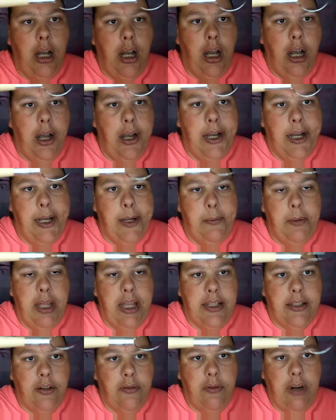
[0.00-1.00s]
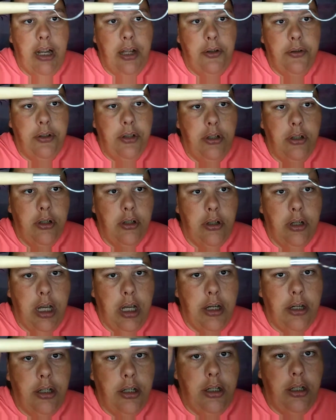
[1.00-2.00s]
It has a round
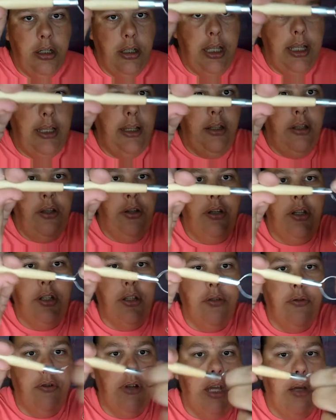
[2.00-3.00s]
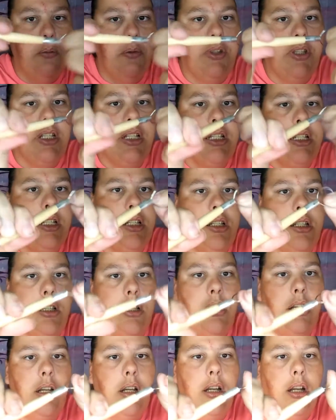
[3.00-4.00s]
cutter. Like, you can still cut with this
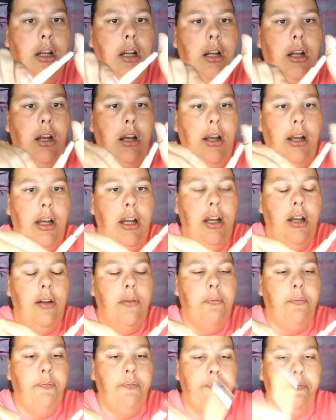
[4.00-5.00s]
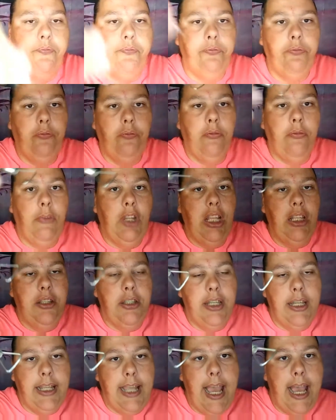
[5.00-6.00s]
and
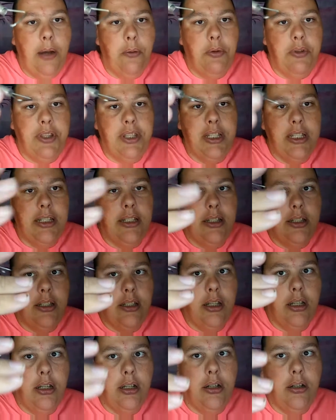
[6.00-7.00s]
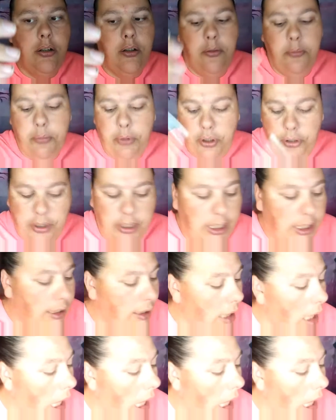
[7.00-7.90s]
dig out with this on both of these.